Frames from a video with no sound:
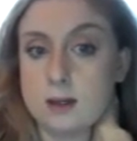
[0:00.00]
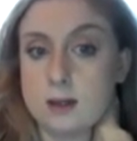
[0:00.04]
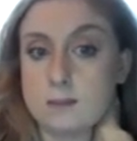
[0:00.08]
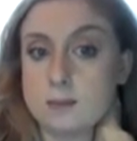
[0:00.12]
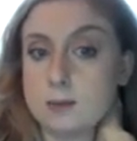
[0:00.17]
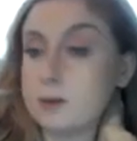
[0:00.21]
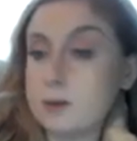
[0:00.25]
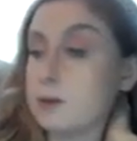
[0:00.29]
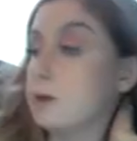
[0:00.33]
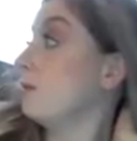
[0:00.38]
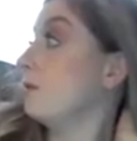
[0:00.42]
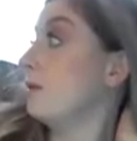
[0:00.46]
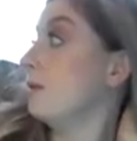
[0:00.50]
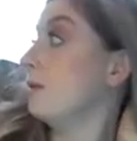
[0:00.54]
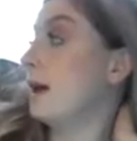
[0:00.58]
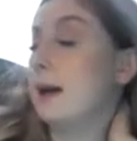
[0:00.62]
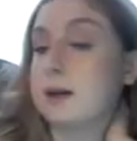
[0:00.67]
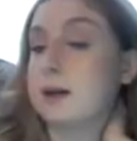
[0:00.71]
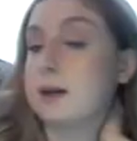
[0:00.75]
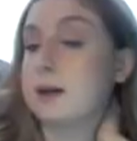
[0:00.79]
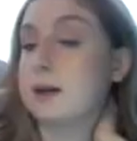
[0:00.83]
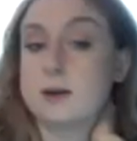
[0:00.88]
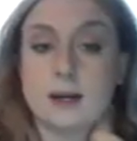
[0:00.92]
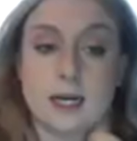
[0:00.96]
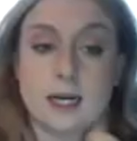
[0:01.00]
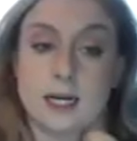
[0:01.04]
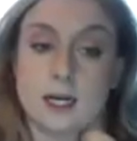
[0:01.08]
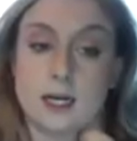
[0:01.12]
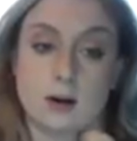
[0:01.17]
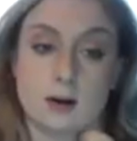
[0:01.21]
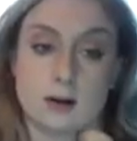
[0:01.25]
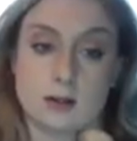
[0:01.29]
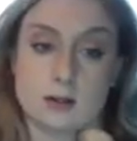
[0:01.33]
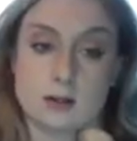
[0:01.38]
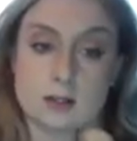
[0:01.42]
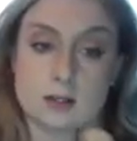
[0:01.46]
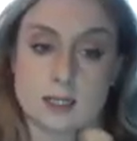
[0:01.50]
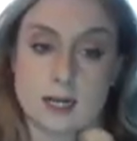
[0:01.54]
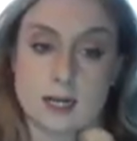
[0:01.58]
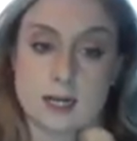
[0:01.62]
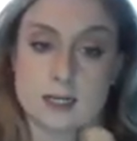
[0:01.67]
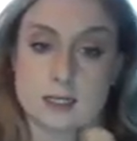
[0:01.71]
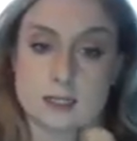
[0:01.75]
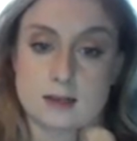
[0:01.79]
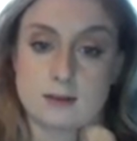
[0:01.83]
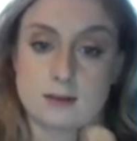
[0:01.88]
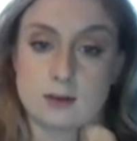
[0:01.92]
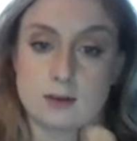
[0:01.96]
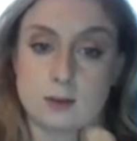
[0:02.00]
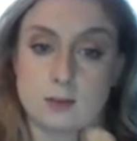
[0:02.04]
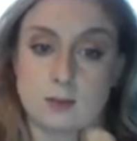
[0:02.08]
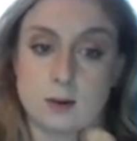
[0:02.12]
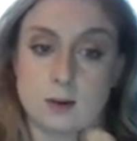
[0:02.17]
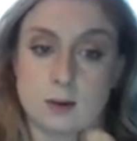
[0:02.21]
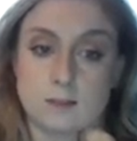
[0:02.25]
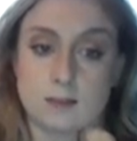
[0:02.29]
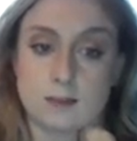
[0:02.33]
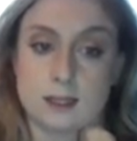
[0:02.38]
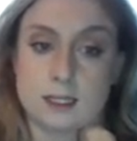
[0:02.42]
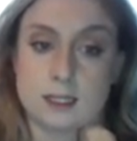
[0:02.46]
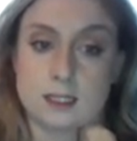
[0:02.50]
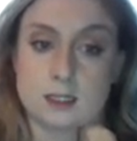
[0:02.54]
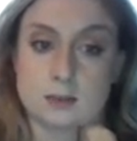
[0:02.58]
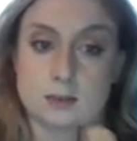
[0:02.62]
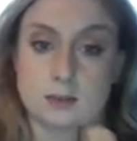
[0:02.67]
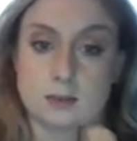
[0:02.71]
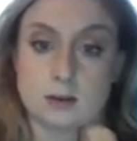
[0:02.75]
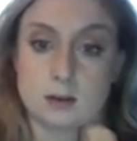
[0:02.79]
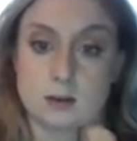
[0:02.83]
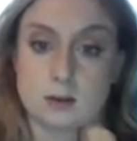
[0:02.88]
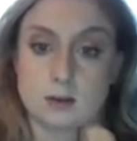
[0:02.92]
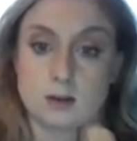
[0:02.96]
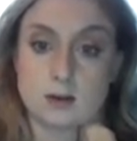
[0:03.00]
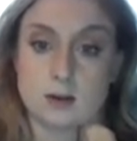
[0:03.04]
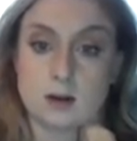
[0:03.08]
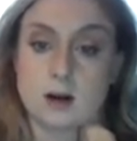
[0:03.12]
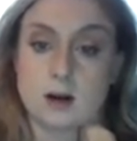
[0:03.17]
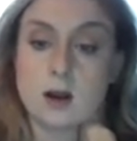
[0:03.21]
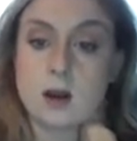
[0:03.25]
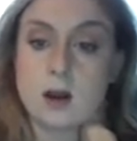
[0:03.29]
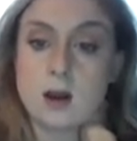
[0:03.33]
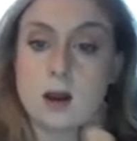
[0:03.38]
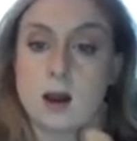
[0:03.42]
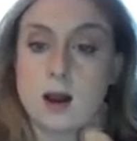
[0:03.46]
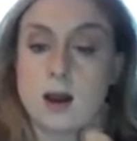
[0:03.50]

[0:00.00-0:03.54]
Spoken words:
improve that grade on your test if you weren't pleased with your